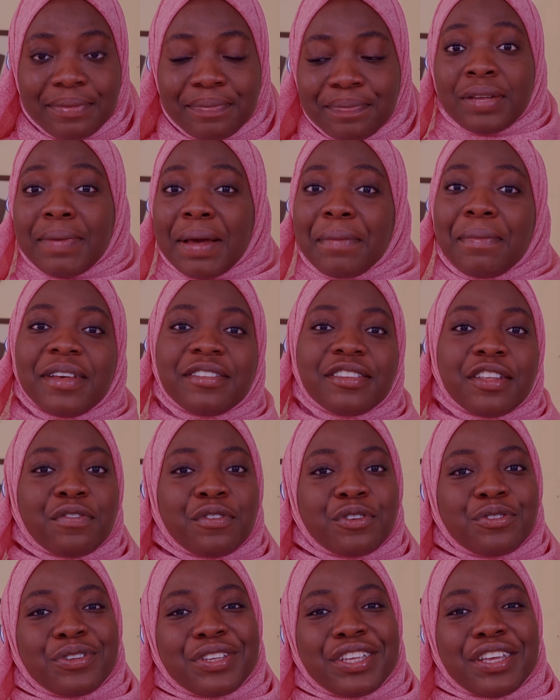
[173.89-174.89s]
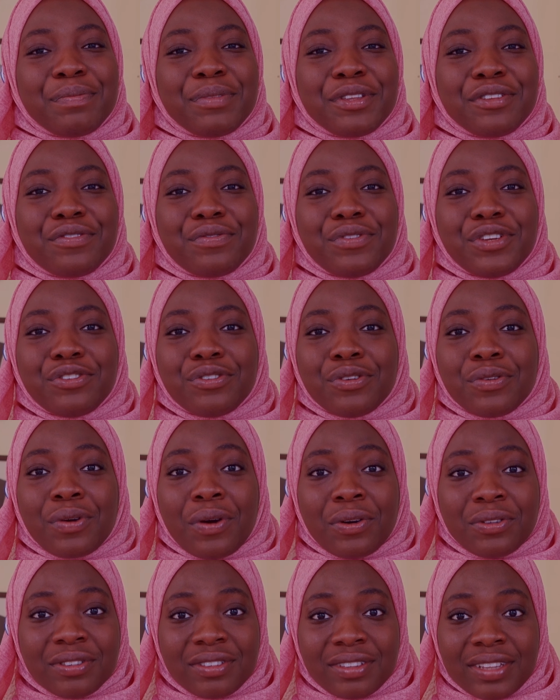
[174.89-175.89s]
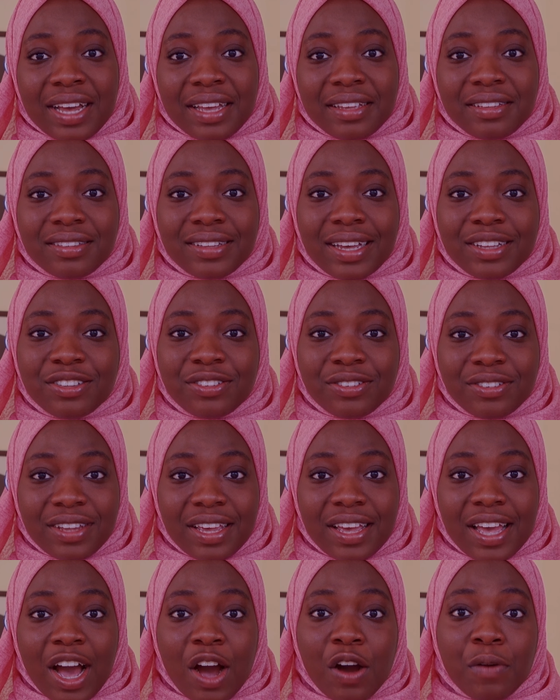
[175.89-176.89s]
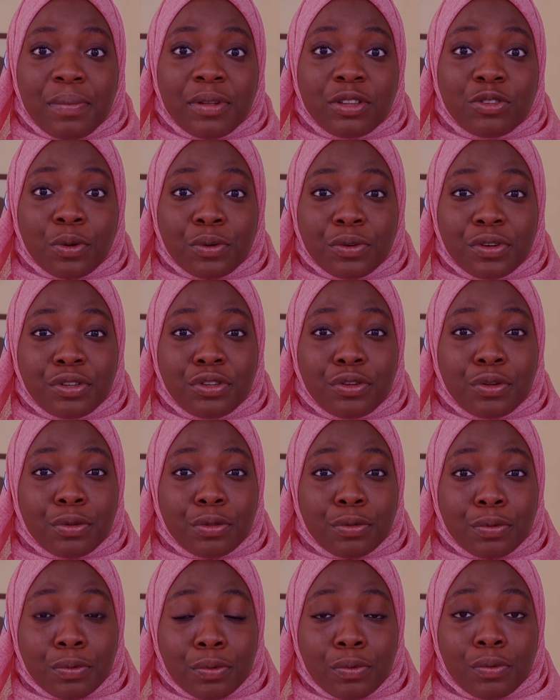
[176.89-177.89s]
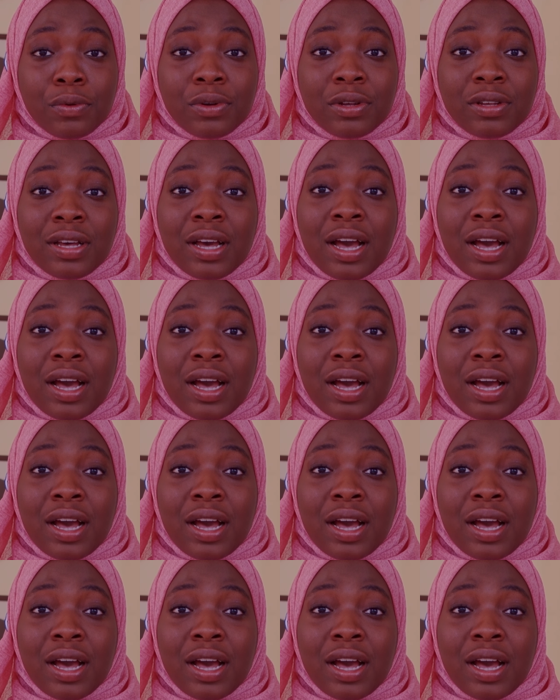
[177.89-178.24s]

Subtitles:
In my best effort to keep this video concise, today I'll be talking you through